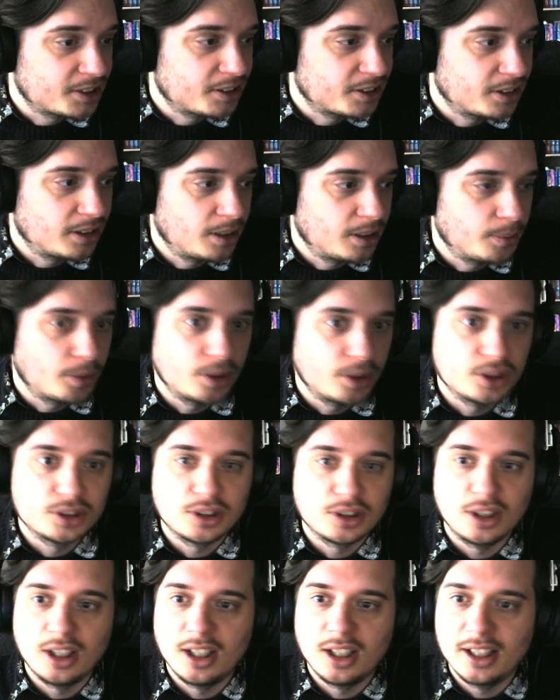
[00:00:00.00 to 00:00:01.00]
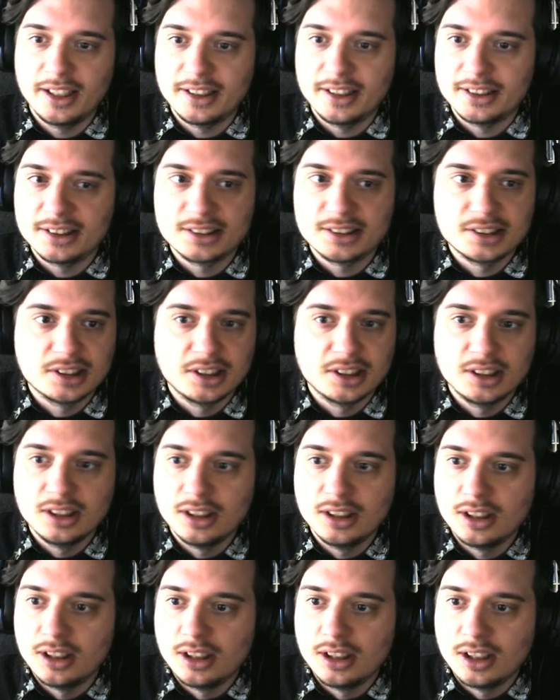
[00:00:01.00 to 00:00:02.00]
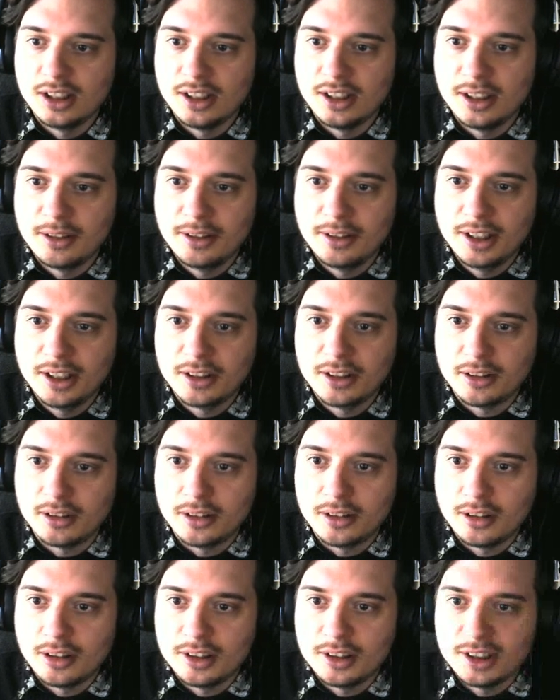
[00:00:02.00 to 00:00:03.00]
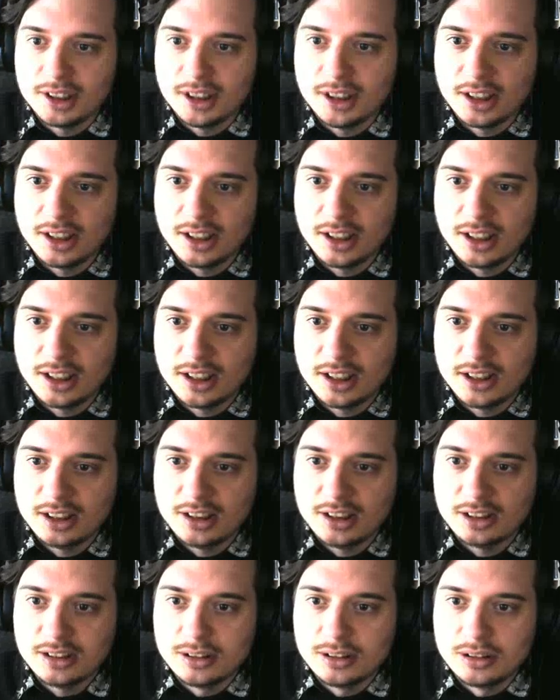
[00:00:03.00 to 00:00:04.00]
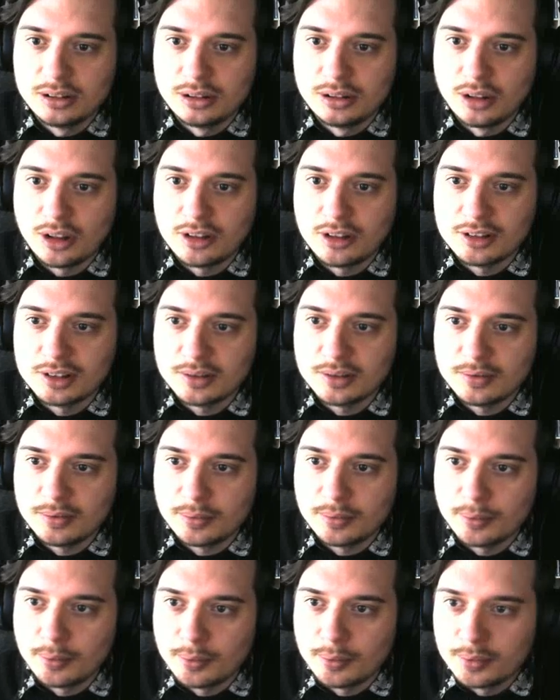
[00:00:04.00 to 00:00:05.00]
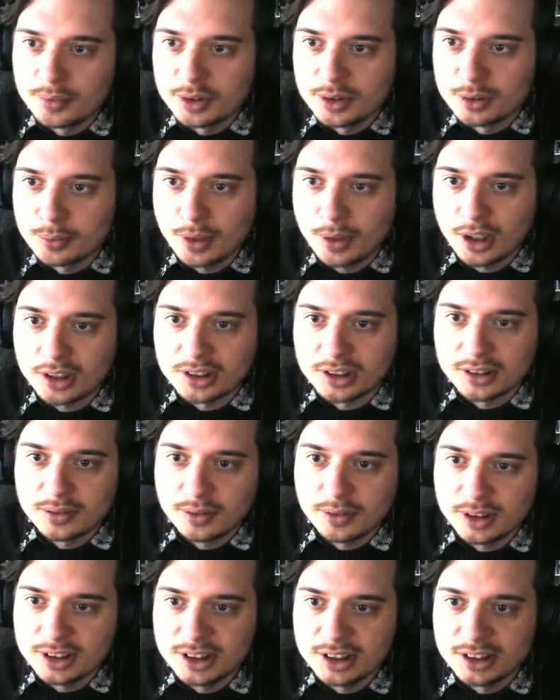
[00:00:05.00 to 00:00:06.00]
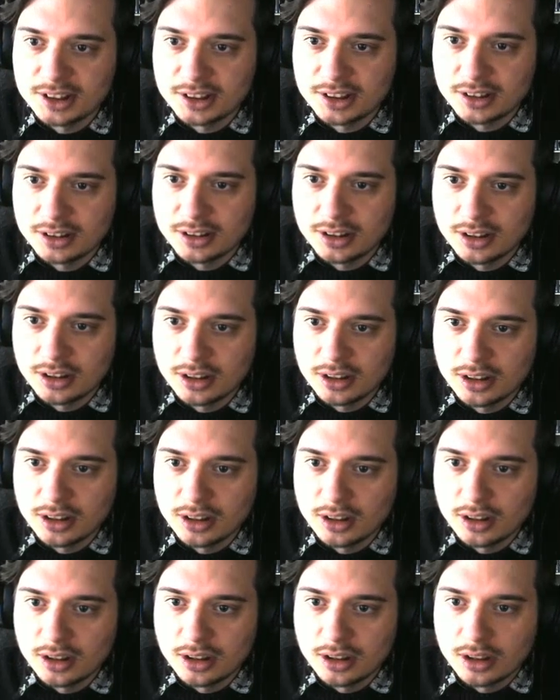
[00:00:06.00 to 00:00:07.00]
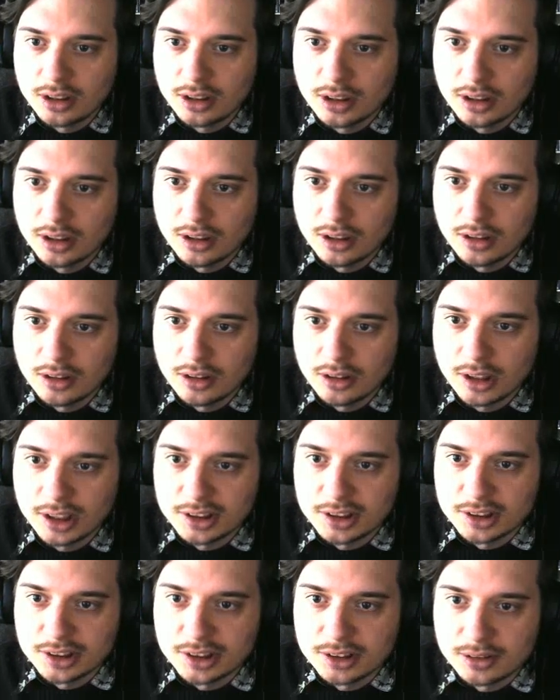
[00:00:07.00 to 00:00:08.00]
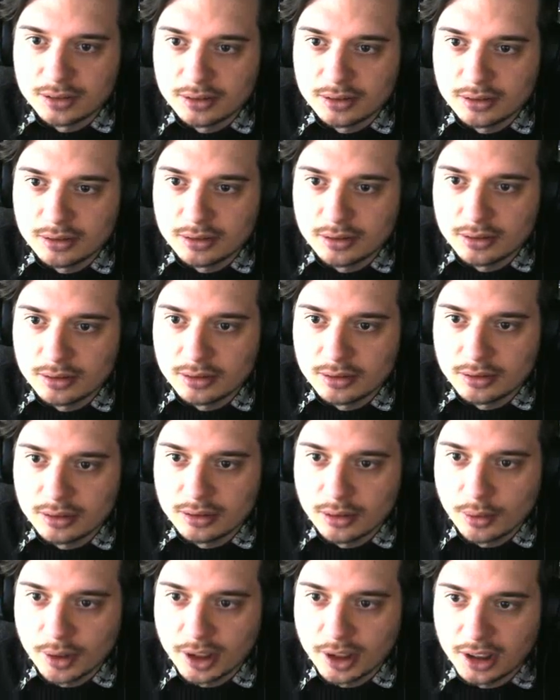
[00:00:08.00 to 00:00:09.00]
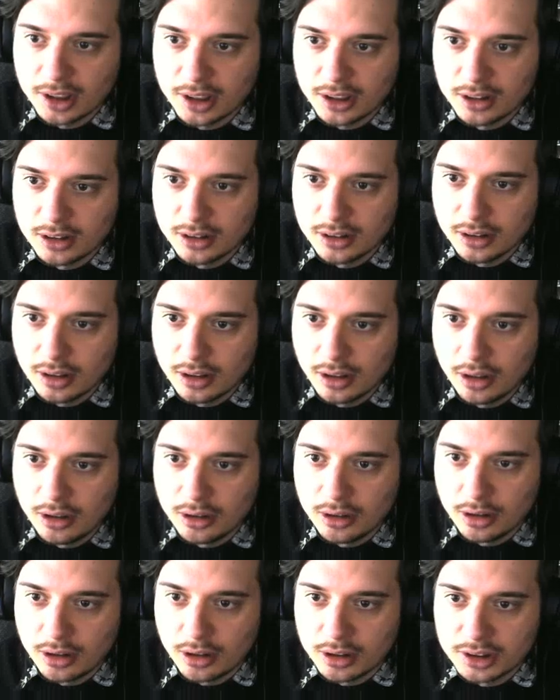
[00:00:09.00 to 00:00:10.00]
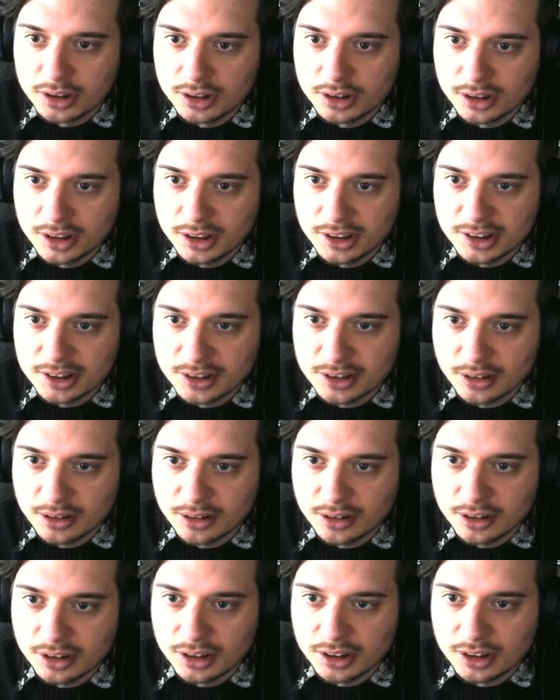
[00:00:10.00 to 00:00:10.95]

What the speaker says: I'm just gonna link this. There we go. On the wrong spot. Why is this? Okay, let's just quickly. Oh god, this is not good.